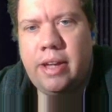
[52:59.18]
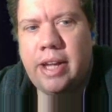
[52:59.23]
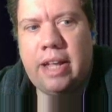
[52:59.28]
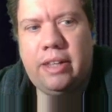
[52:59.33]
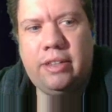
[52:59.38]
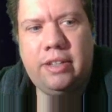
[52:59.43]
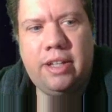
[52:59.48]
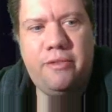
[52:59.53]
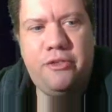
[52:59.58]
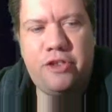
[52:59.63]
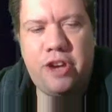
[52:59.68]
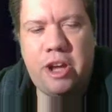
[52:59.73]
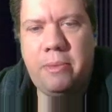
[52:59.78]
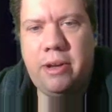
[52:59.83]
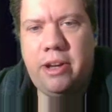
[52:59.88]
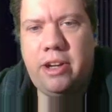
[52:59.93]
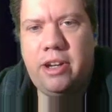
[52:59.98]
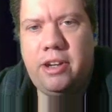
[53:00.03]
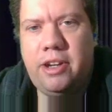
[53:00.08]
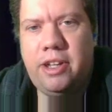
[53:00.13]
Like, I love
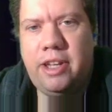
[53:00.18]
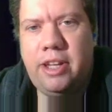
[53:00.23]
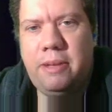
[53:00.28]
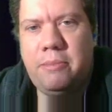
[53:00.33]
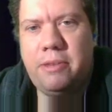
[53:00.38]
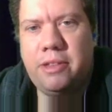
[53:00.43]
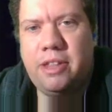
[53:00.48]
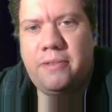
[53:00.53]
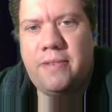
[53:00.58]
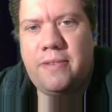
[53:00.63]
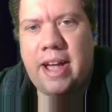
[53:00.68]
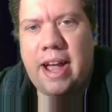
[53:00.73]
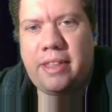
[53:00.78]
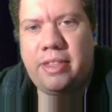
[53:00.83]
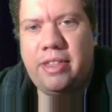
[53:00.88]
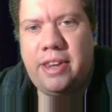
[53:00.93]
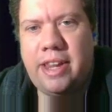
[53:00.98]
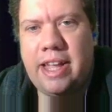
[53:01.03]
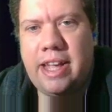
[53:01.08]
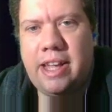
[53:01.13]
Jamie Dundee, but the
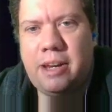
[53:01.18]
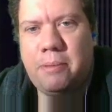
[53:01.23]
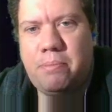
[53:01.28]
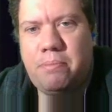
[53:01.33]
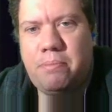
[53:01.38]
fact that he had a